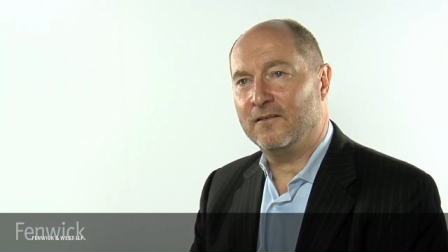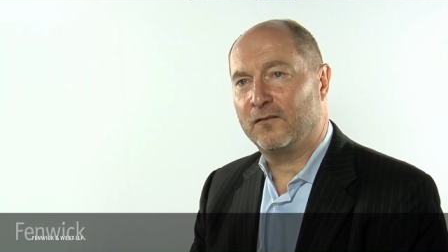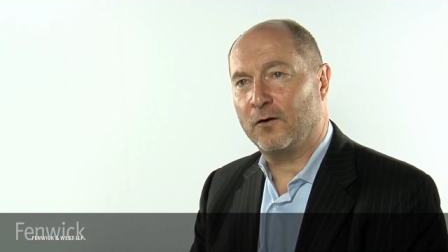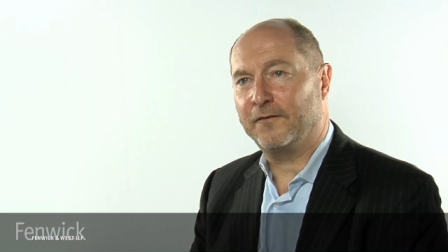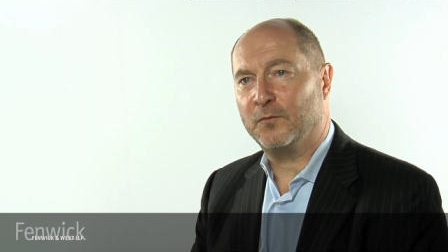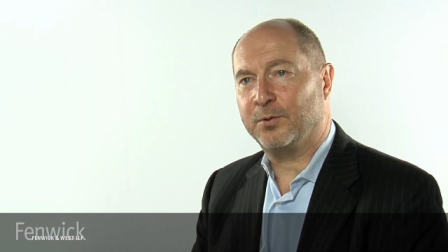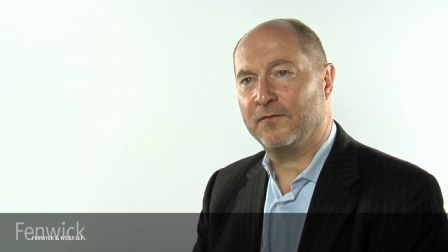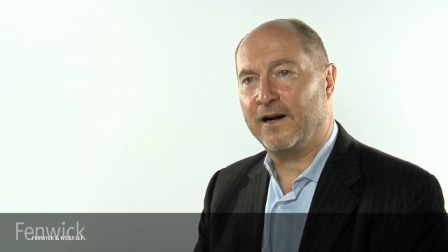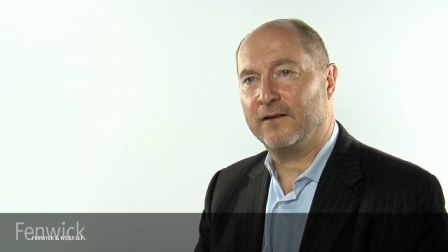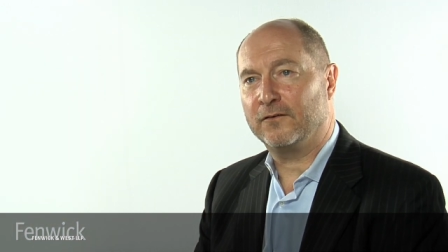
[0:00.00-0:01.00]
Service
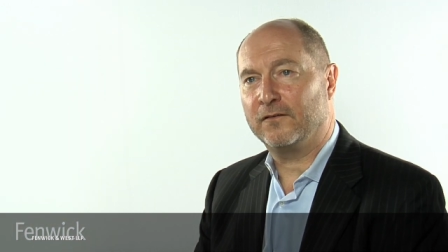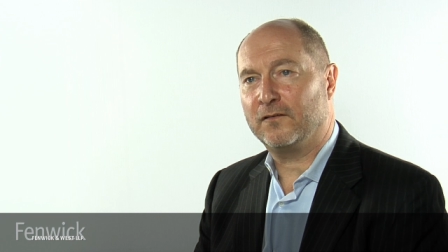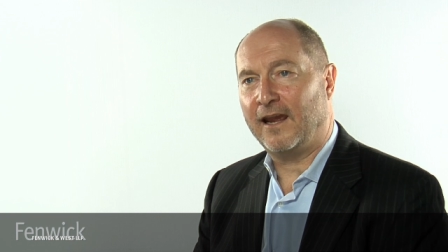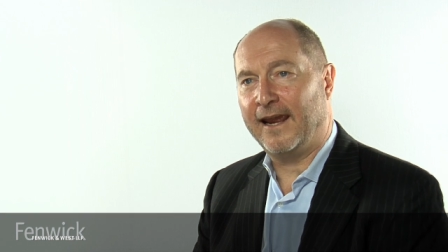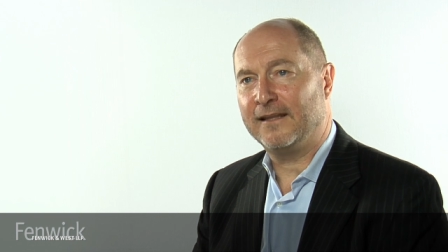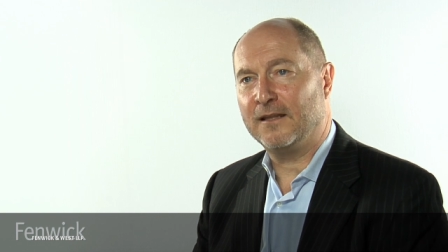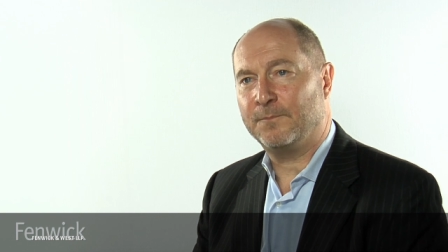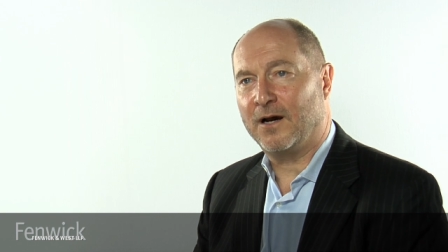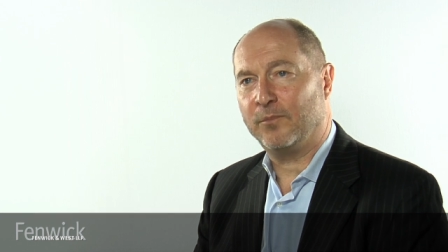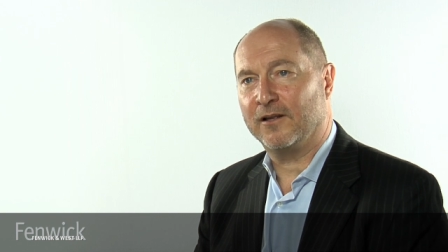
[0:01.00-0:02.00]
providers and the
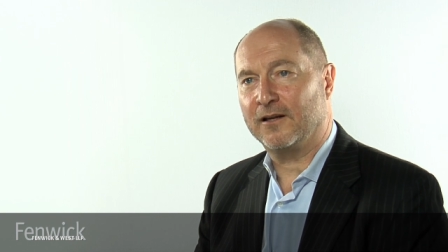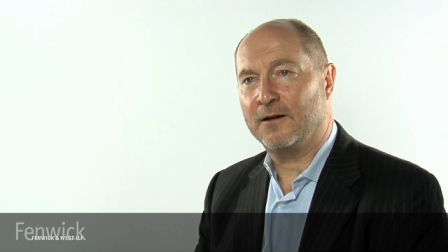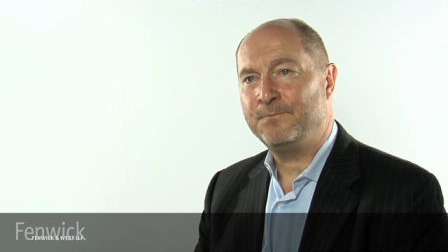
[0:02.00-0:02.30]
public